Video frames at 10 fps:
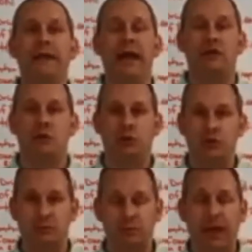the actual
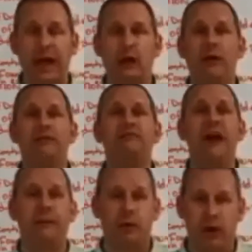supplier and
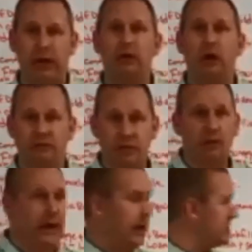fabricator of the
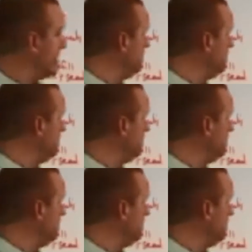granite.